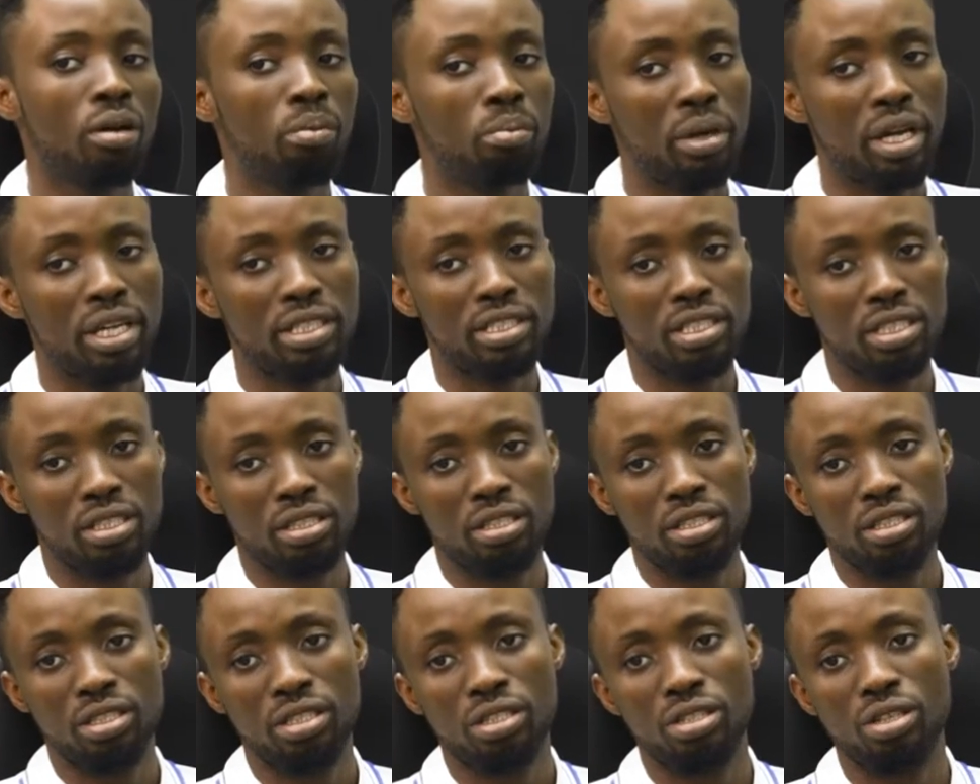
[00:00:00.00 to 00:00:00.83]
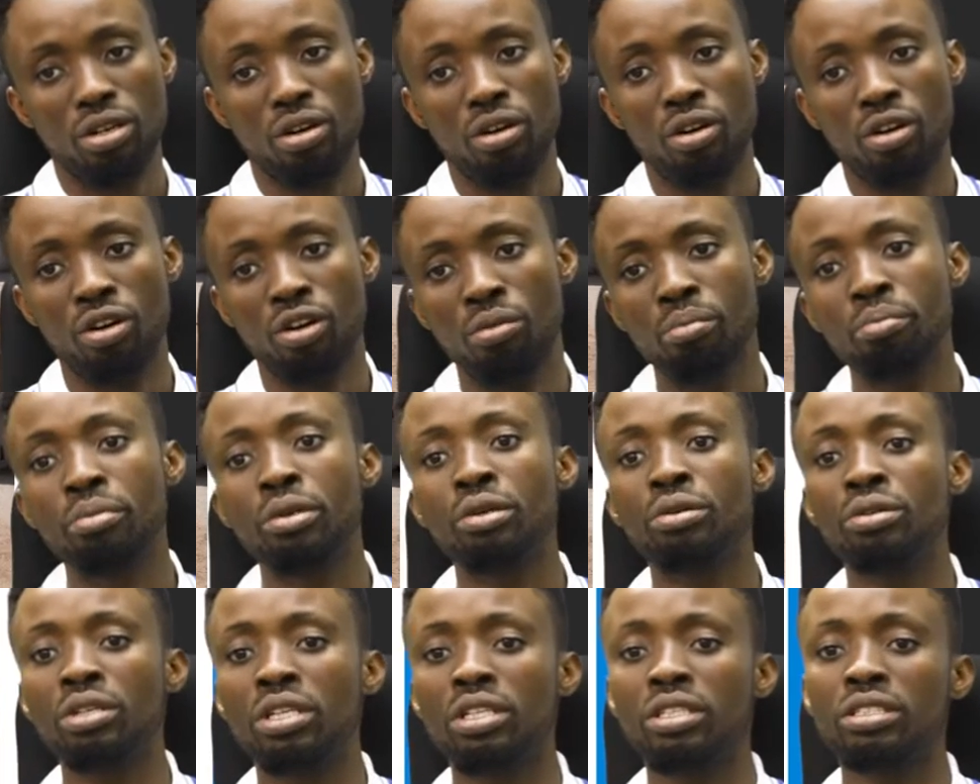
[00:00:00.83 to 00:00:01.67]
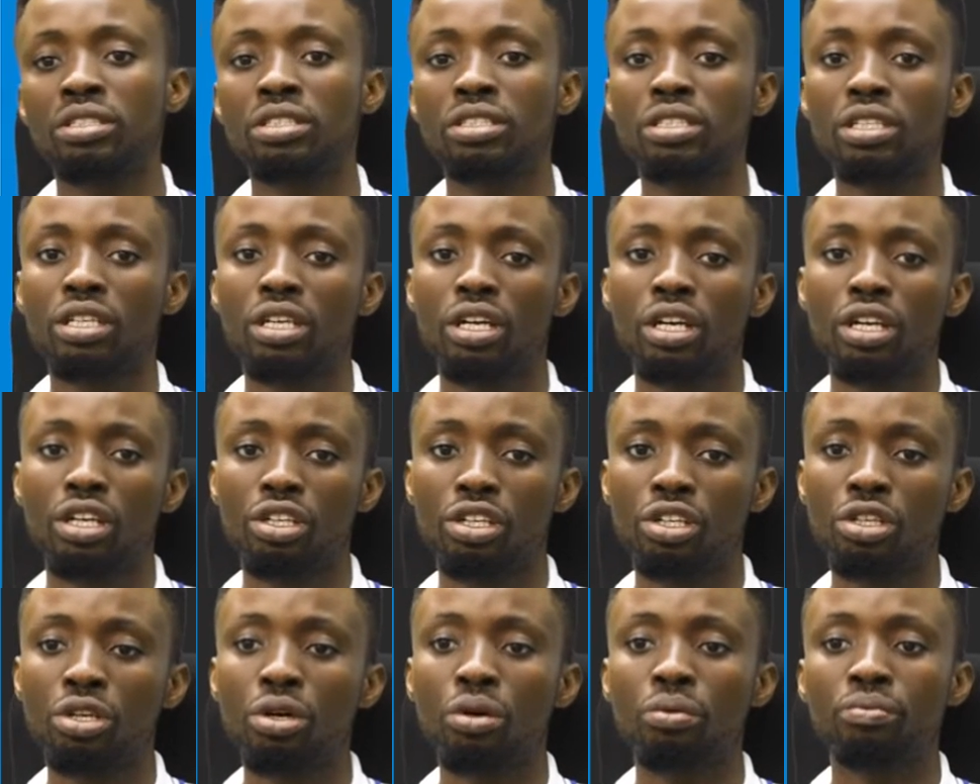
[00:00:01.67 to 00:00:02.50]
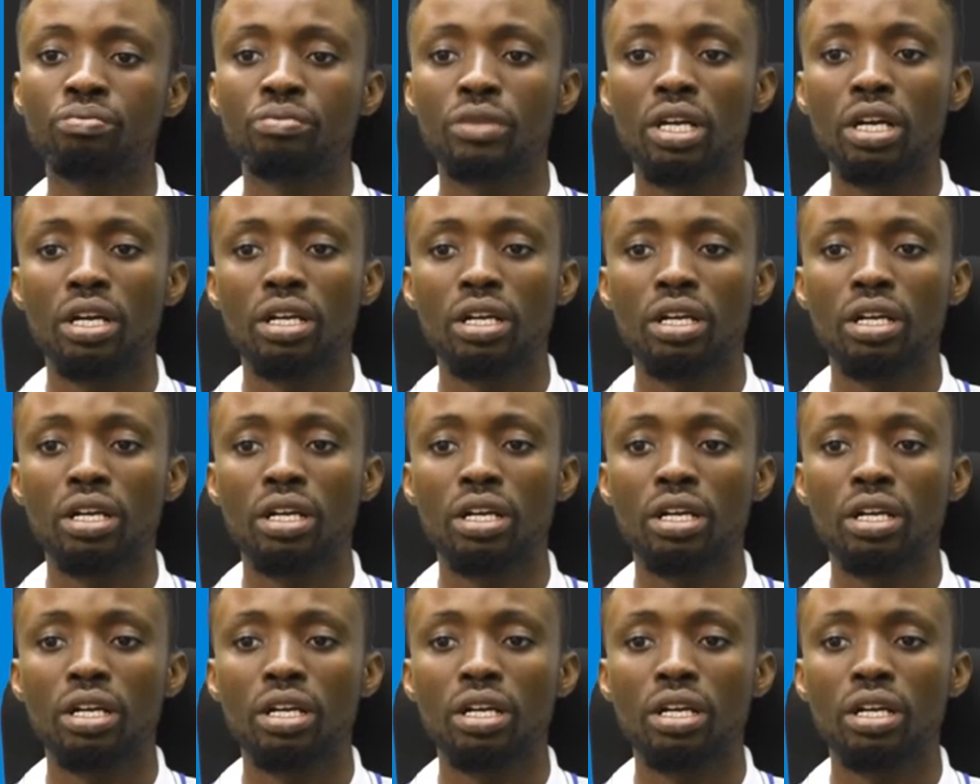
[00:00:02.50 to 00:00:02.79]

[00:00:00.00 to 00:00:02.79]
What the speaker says: persons or buildings, you know.